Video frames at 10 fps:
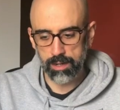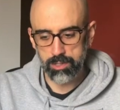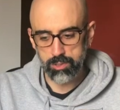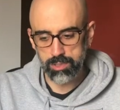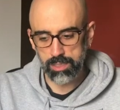
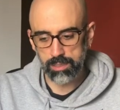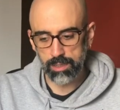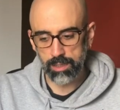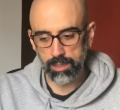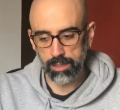
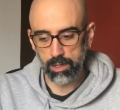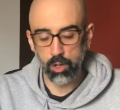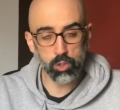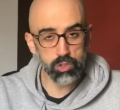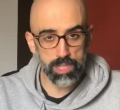using
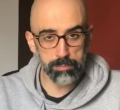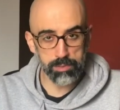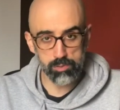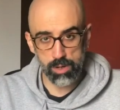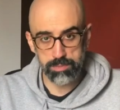long taper
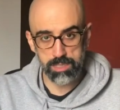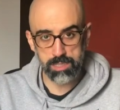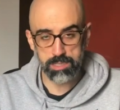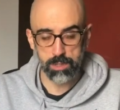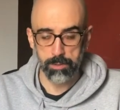
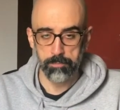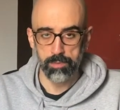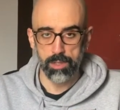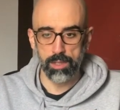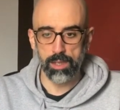drumsticks,
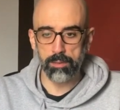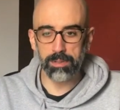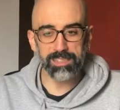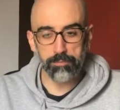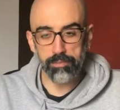
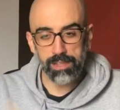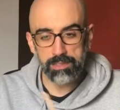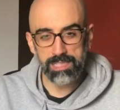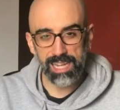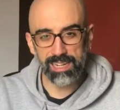but
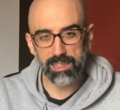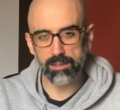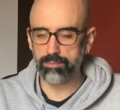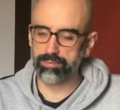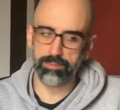feel that
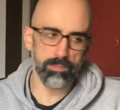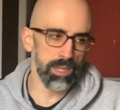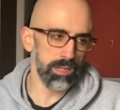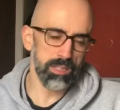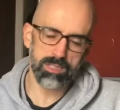
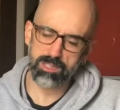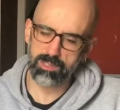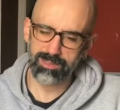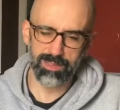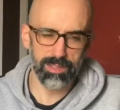man,
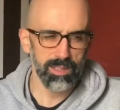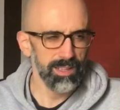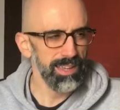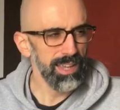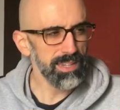it's
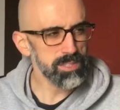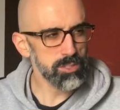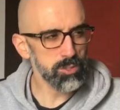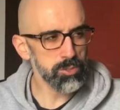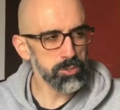
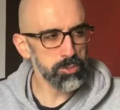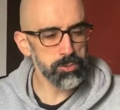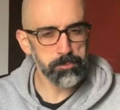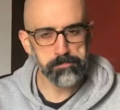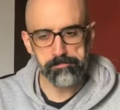
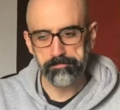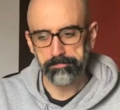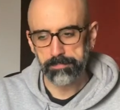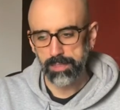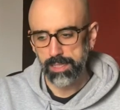too
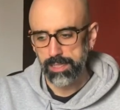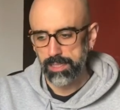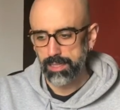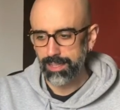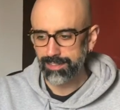
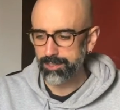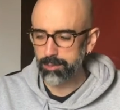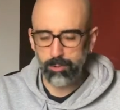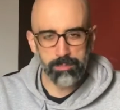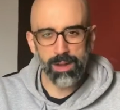the
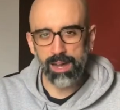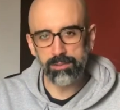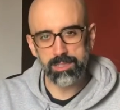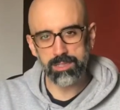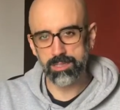
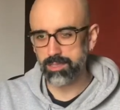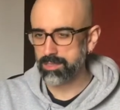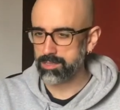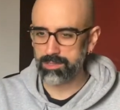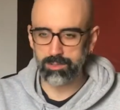rebound,
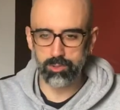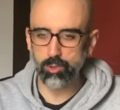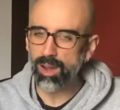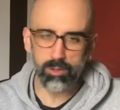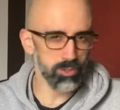it's
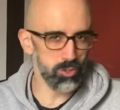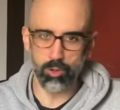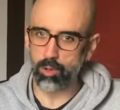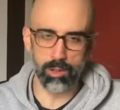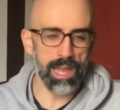too
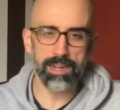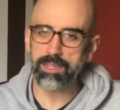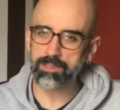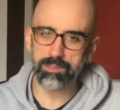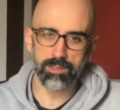uncontrolled. I
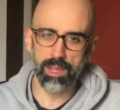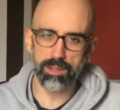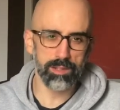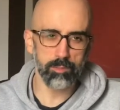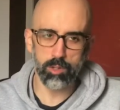
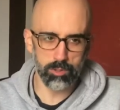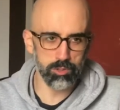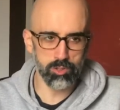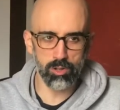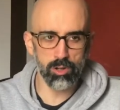need more
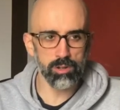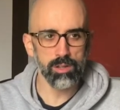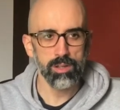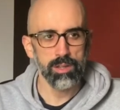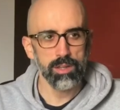
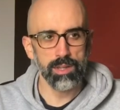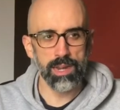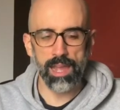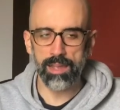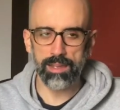control,
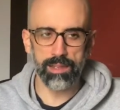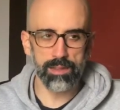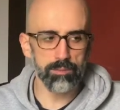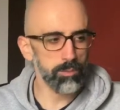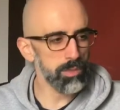and
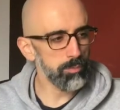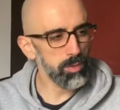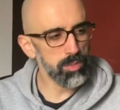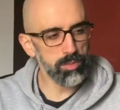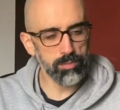I
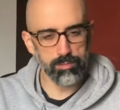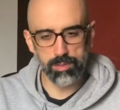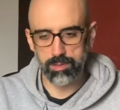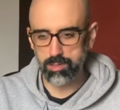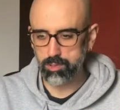with
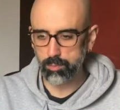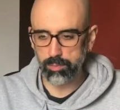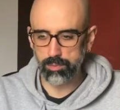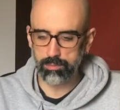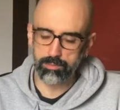
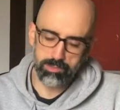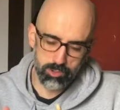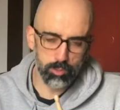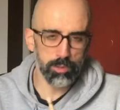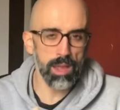
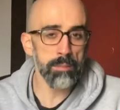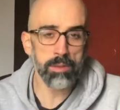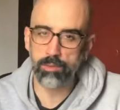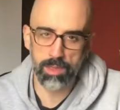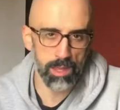super
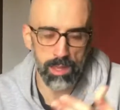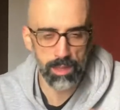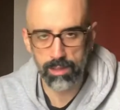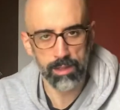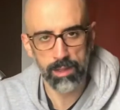liming with
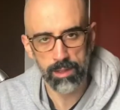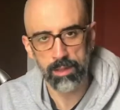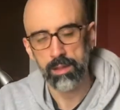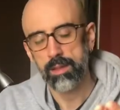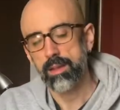
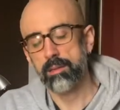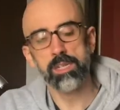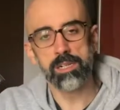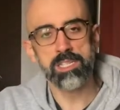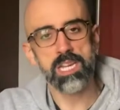a
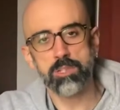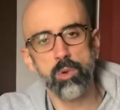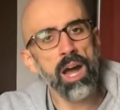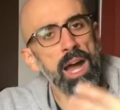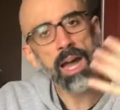American Jazz
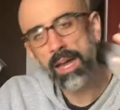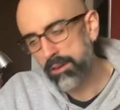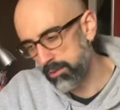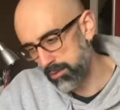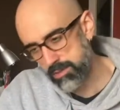One
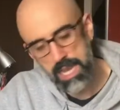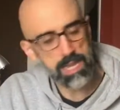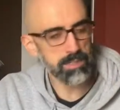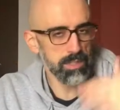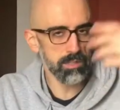or
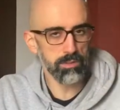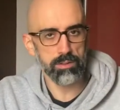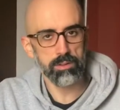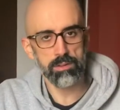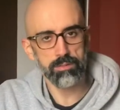Jazz Stick
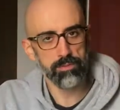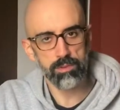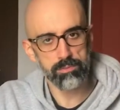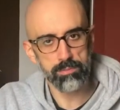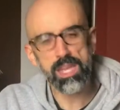
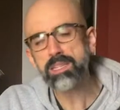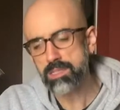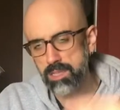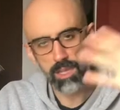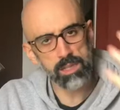from
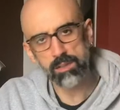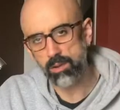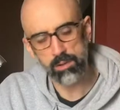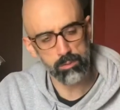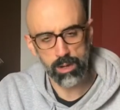Vincent
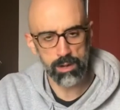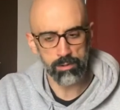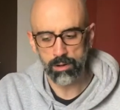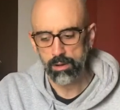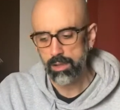or
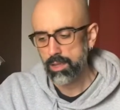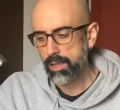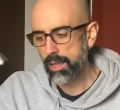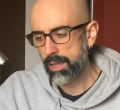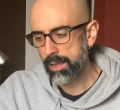whatever.
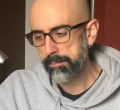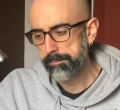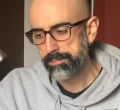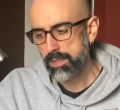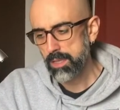
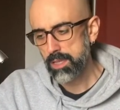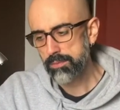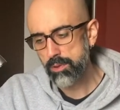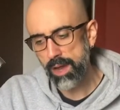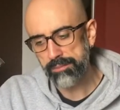
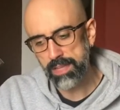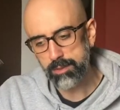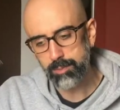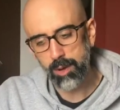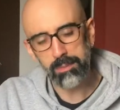If you have
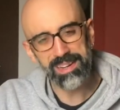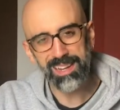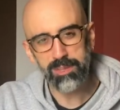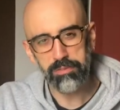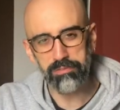that problem
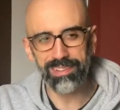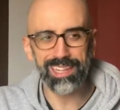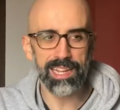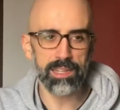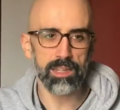and you feel
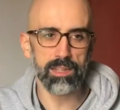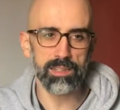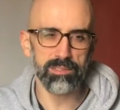like